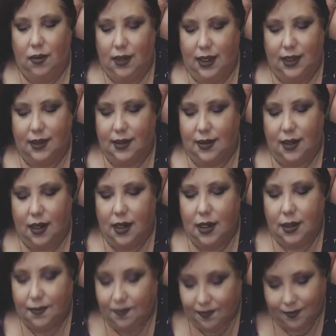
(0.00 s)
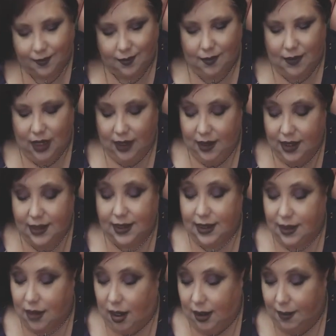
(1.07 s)
is, this
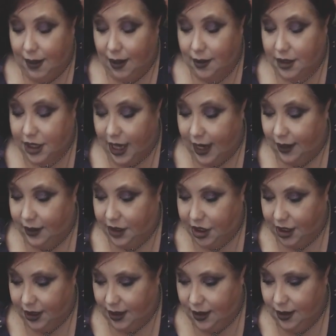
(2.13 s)
is all about a challenging.